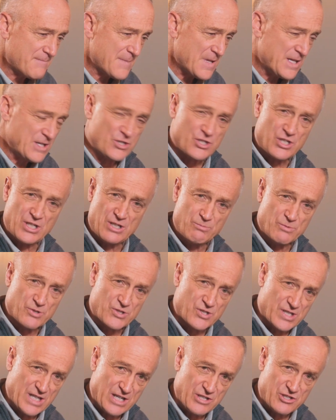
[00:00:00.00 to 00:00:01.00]
And she
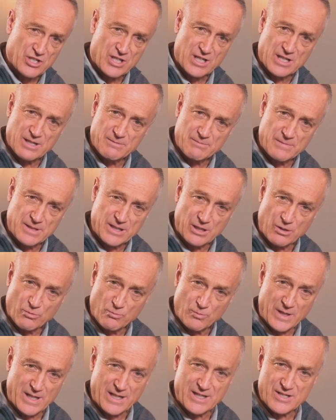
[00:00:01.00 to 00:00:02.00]
was teaching,
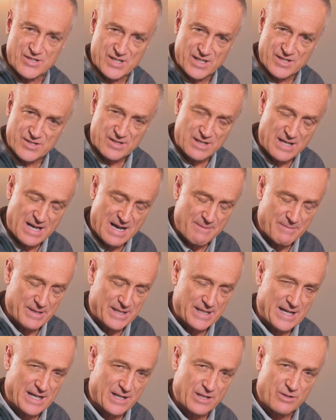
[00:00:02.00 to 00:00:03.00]
what is Islam
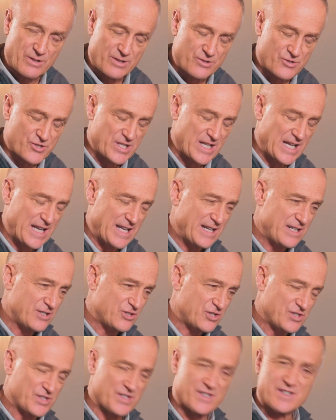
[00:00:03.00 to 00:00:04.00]
and how do you understand it?
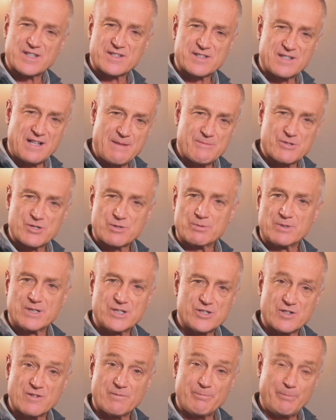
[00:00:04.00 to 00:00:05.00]
And she said, Islam is a
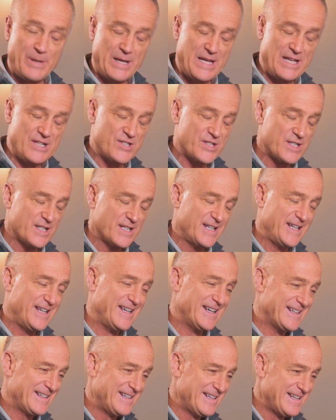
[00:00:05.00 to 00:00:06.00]
religion of peace.
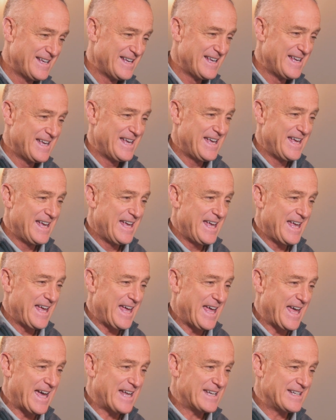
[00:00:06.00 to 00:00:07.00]

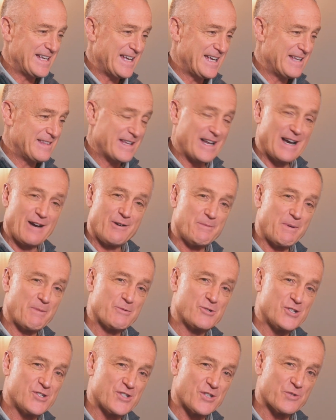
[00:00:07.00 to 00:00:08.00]
and then I
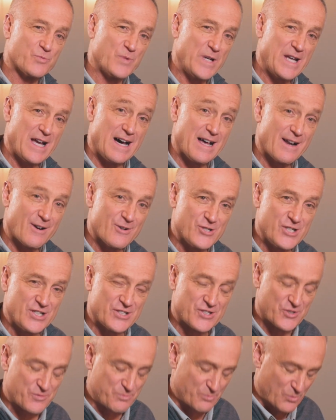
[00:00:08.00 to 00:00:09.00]
remember she says, we honor
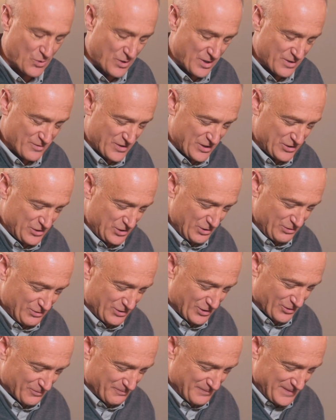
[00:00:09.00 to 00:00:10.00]
Jesus more than you
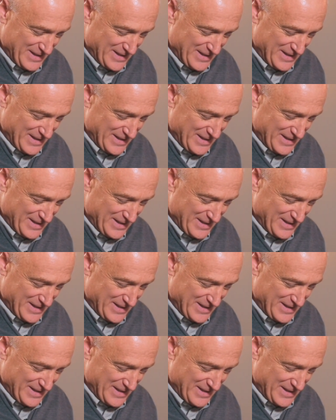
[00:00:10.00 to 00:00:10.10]
do.